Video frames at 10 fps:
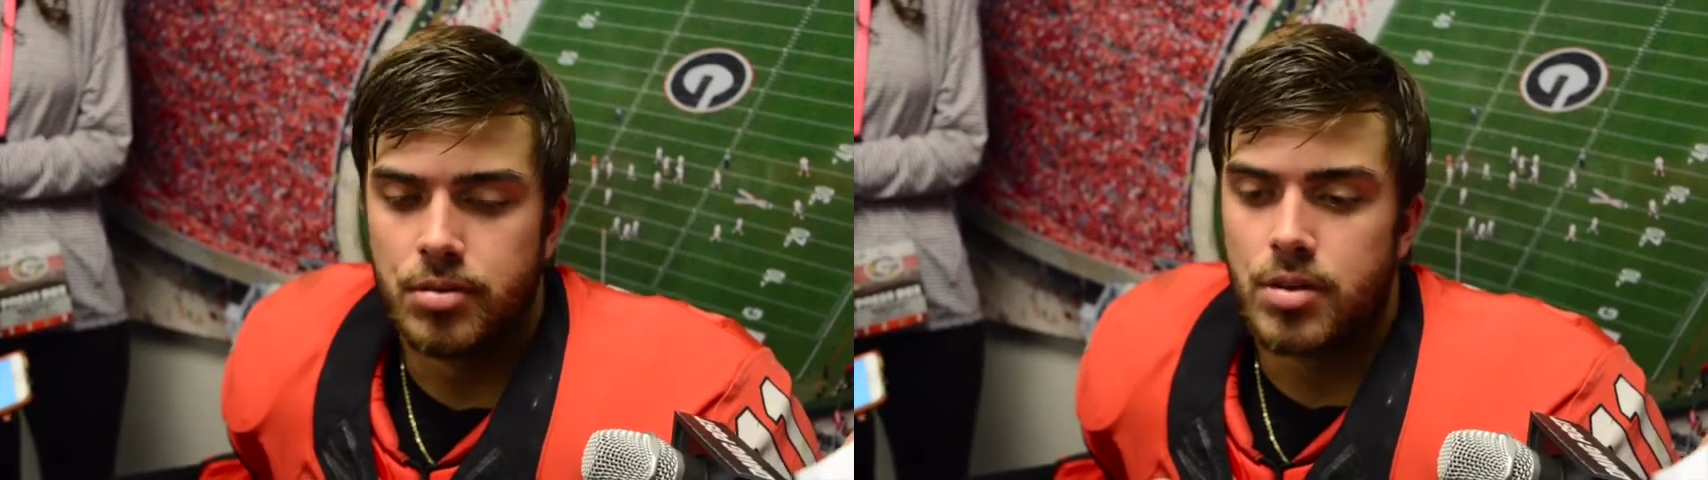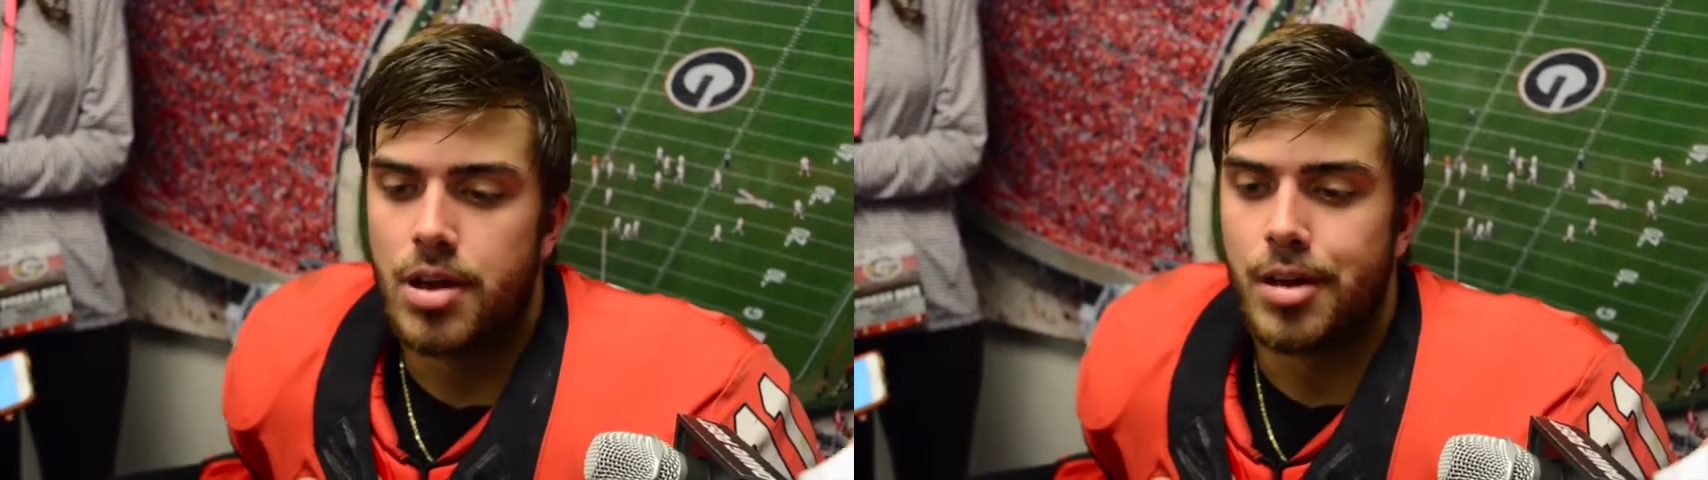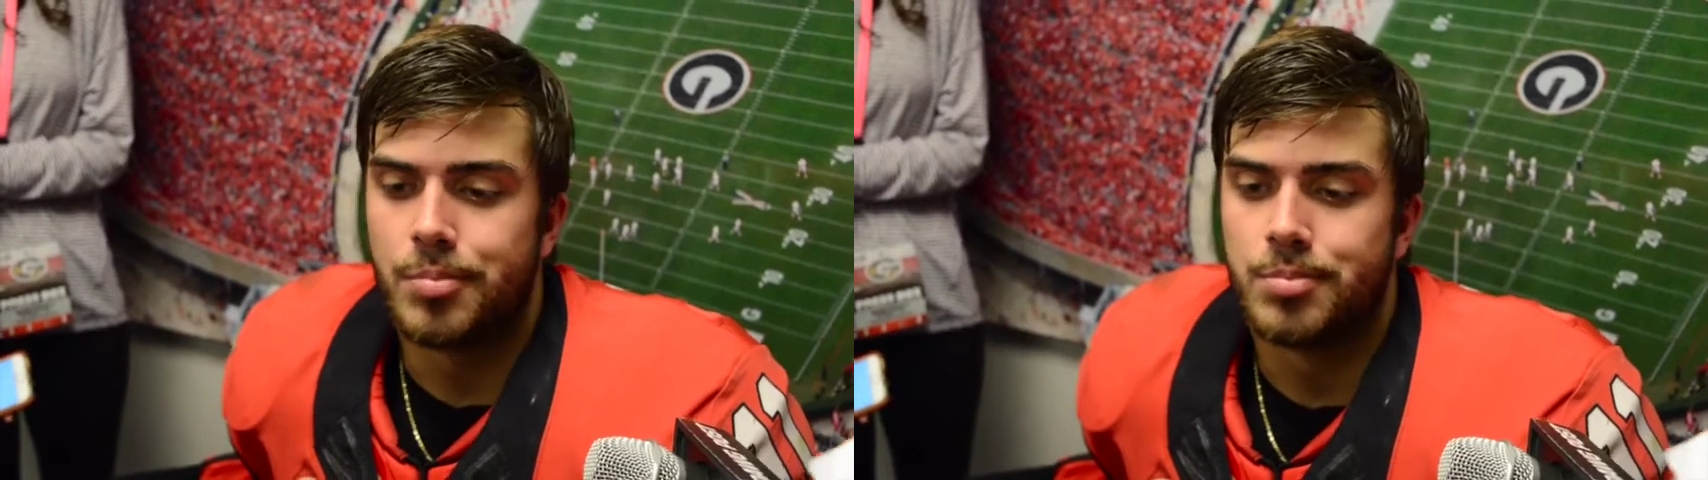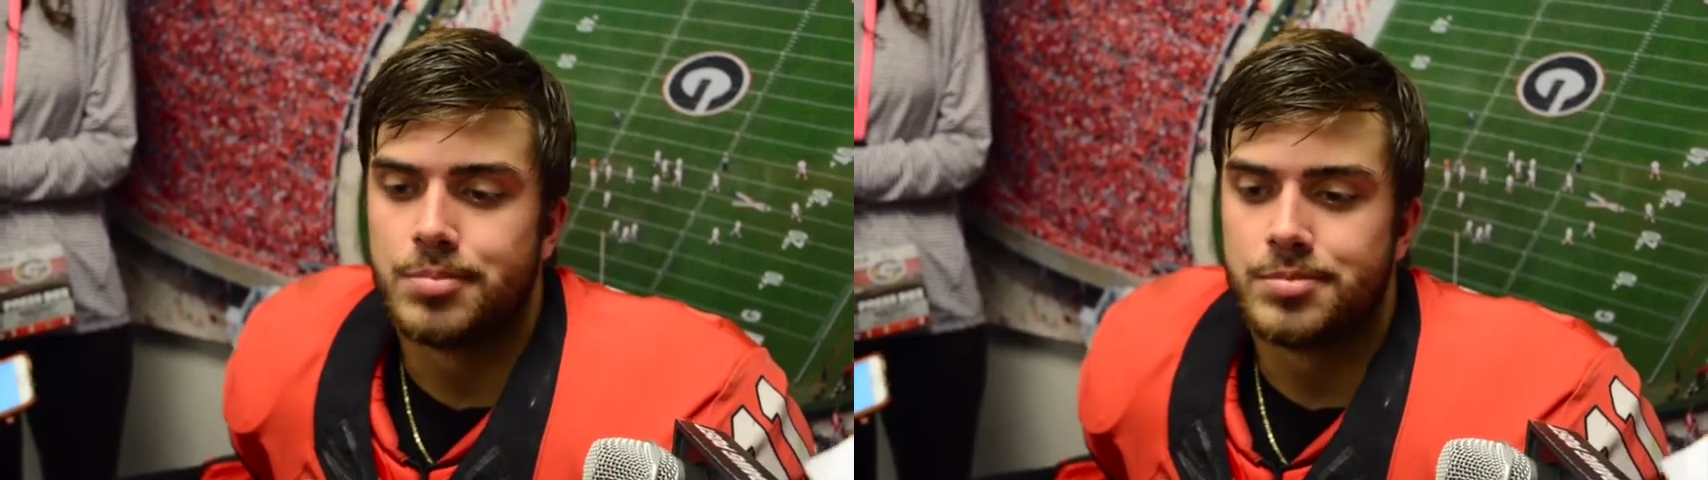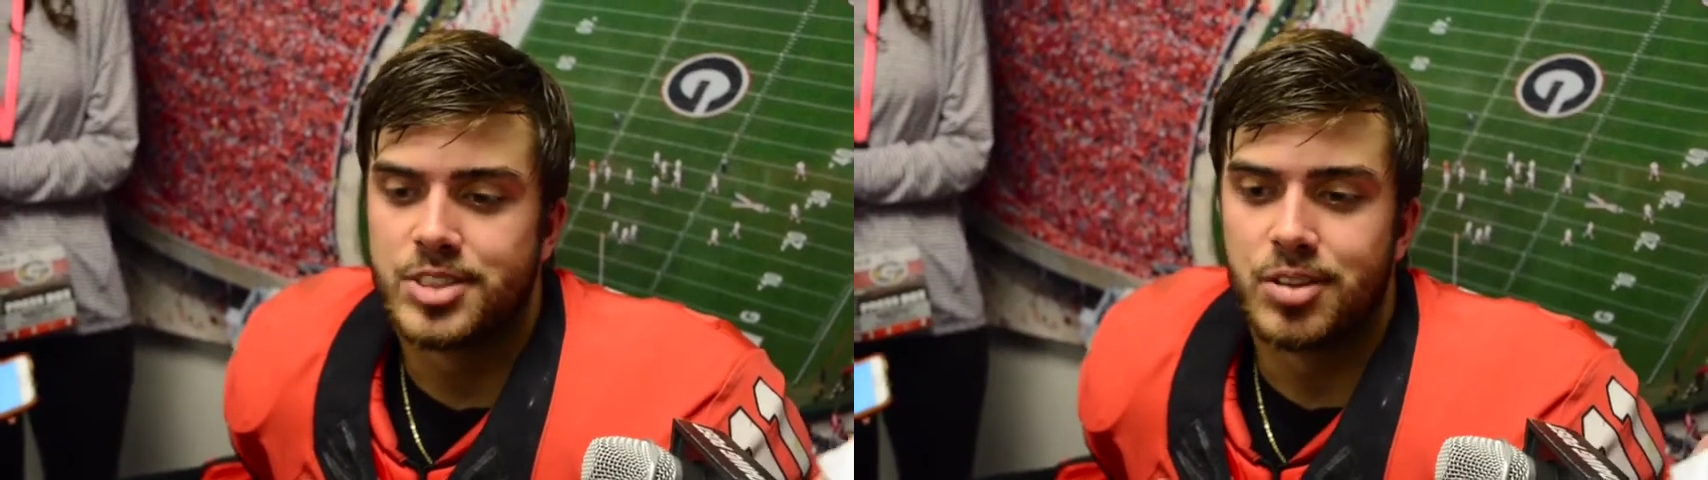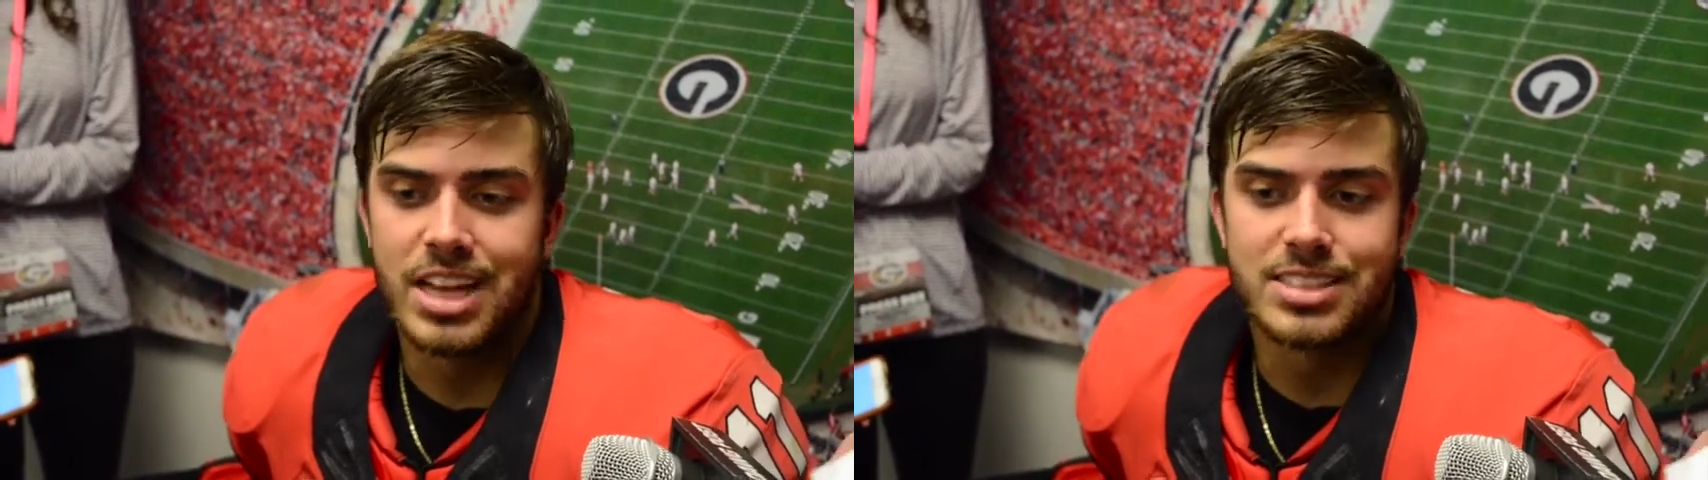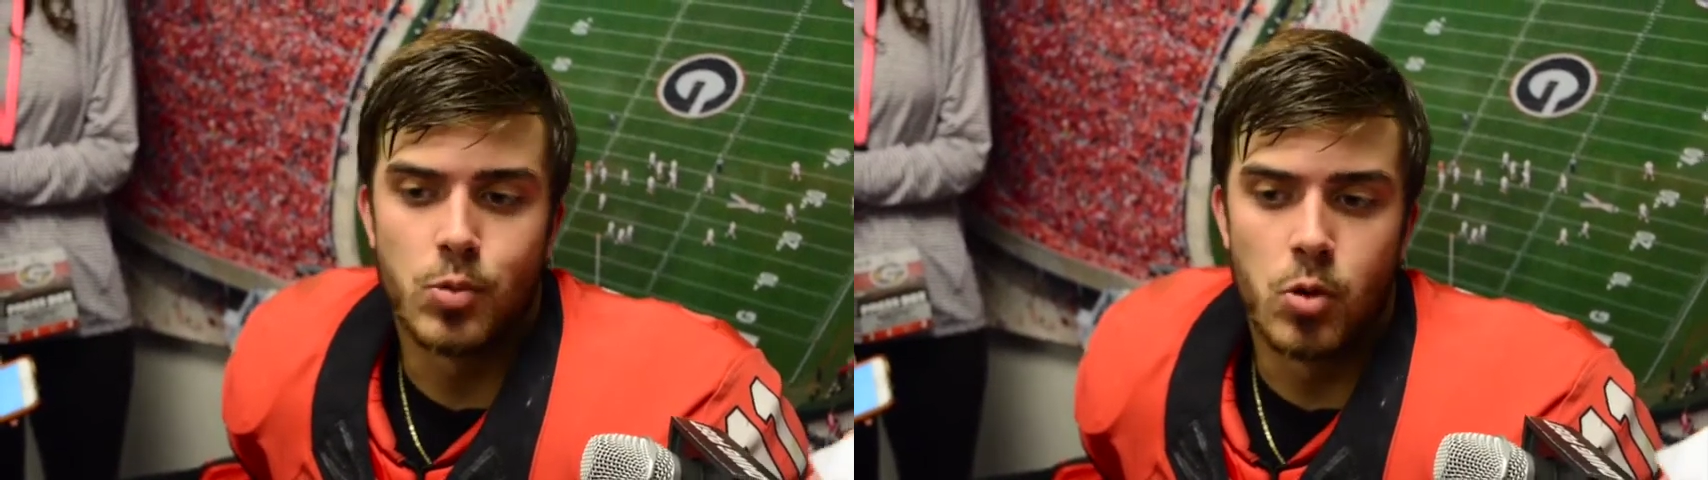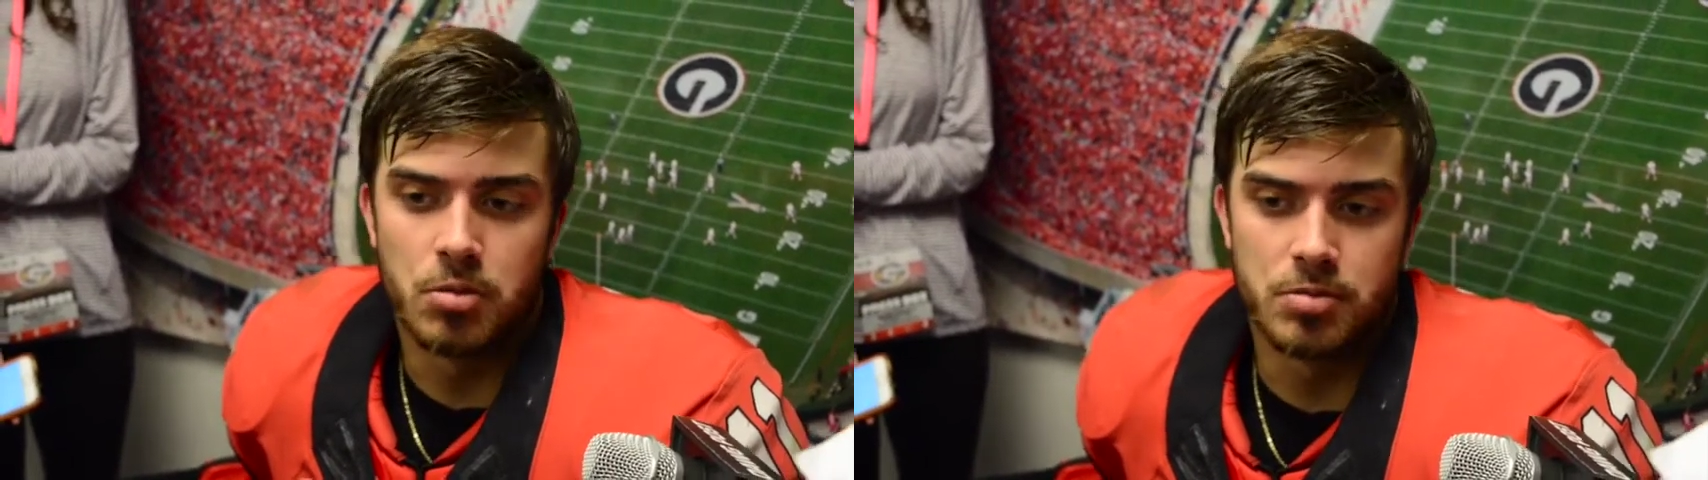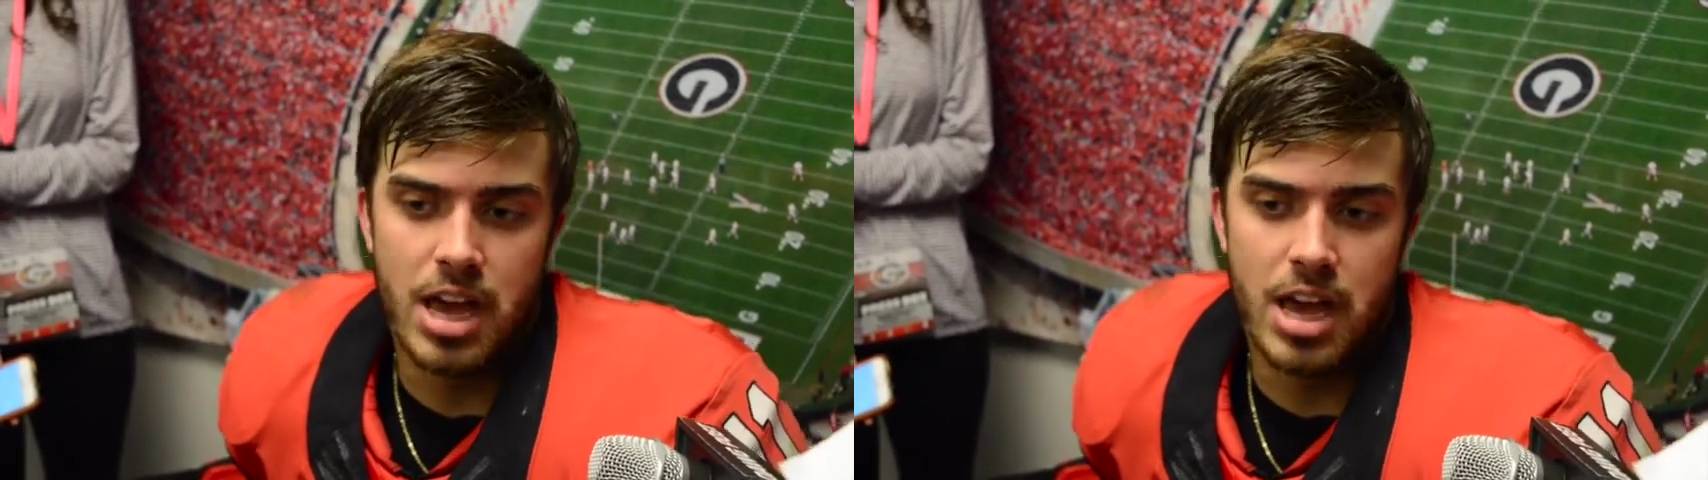Um, so that's more of